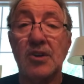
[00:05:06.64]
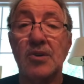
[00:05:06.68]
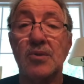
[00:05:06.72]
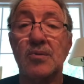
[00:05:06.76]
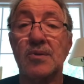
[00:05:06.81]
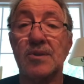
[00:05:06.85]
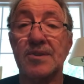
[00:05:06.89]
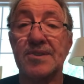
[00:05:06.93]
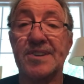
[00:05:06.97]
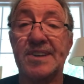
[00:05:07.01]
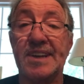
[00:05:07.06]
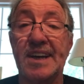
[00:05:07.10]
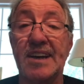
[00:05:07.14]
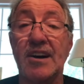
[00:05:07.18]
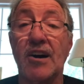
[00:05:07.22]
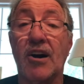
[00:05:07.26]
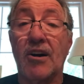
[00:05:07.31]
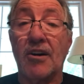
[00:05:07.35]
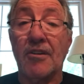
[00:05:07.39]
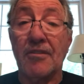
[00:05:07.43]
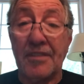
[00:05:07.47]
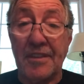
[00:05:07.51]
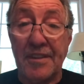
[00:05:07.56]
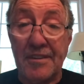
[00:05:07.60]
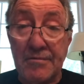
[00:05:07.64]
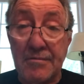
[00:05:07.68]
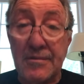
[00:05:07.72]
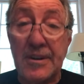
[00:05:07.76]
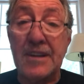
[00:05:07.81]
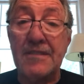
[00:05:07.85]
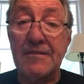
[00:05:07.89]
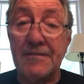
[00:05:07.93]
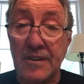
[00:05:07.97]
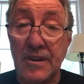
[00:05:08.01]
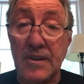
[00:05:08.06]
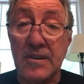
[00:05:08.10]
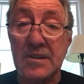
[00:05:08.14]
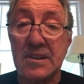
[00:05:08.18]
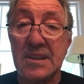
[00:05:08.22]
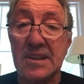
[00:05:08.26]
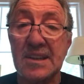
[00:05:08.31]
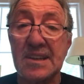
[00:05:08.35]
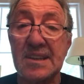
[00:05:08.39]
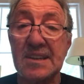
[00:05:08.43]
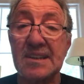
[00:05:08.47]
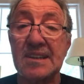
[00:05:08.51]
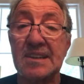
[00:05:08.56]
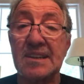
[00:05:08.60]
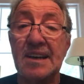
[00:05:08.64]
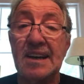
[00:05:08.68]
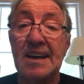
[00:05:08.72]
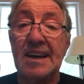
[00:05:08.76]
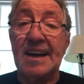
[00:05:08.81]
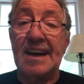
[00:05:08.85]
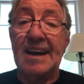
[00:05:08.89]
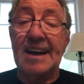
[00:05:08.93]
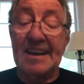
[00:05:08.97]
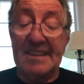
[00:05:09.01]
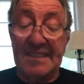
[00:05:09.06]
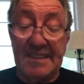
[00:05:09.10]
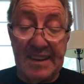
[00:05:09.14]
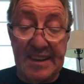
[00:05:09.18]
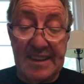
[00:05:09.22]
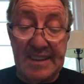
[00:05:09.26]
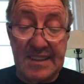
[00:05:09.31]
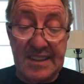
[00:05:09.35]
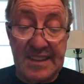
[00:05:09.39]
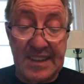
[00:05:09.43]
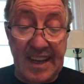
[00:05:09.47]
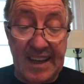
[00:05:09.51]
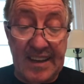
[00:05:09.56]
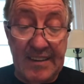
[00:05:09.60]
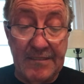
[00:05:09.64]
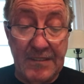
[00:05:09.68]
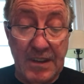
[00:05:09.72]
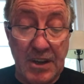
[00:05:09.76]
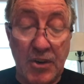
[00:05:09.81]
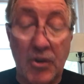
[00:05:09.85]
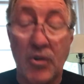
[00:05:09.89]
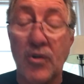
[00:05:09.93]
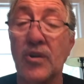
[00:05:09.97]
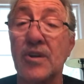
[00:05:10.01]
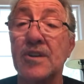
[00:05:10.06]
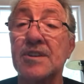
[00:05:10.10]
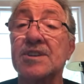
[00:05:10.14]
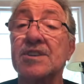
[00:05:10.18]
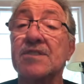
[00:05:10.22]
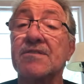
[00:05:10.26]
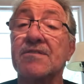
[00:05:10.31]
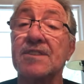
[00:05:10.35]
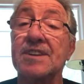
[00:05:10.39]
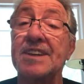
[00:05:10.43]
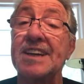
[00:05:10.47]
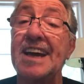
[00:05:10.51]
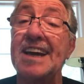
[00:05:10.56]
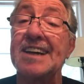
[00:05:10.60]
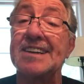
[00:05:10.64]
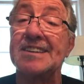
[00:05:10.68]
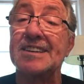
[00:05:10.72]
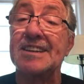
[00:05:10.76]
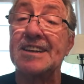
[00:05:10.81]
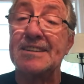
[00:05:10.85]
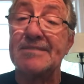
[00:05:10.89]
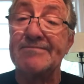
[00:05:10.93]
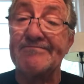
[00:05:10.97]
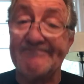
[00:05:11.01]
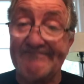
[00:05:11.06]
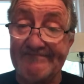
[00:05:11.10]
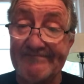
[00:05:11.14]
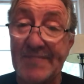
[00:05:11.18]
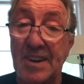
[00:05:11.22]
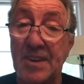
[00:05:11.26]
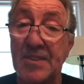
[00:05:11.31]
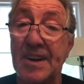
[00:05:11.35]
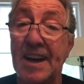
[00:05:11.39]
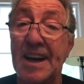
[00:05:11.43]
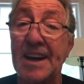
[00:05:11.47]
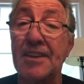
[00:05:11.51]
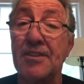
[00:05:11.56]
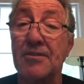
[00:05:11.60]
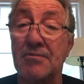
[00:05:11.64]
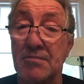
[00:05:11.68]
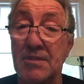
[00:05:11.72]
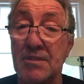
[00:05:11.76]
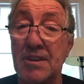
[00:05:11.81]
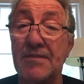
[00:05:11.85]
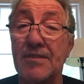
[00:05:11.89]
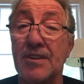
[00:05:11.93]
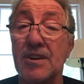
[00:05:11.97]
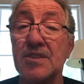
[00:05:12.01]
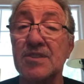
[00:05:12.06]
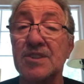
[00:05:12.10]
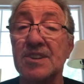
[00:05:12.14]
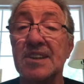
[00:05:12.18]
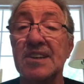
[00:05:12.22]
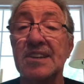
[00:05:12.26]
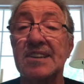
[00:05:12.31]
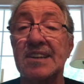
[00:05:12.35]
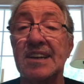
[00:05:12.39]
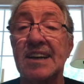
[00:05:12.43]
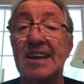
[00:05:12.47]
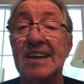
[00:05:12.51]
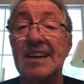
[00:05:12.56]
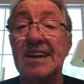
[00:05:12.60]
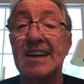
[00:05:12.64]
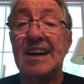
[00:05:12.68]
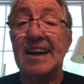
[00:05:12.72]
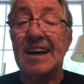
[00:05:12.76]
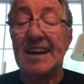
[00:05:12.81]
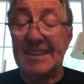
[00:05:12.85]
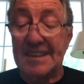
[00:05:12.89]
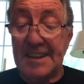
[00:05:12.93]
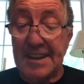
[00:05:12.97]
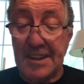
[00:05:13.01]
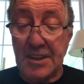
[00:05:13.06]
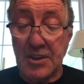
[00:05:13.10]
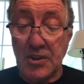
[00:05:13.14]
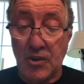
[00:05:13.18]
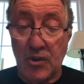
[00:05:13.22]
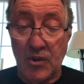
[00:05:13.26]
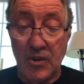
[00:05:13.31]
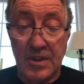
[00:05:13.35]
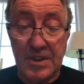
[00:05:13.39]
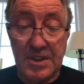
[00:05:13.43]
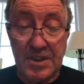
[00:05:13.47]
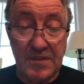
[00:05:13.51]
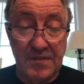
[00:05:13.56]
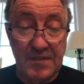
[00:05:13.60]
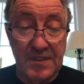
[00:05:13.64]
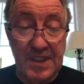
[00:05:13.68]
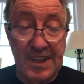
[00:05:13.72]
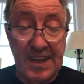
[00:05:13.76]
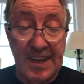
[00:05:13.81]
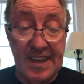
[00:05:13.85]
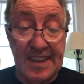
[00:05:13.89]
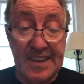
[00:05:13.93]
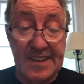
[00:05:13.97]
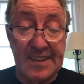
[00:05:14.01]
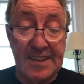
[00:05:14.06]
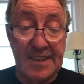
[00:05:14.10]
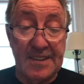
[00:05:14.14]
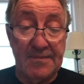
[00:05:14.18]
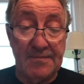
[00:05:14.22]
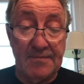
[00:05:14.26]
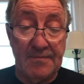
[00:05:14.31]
We'll sing all three verses and then save the chorus for the end. Okay, three verses and then the chorus for the end.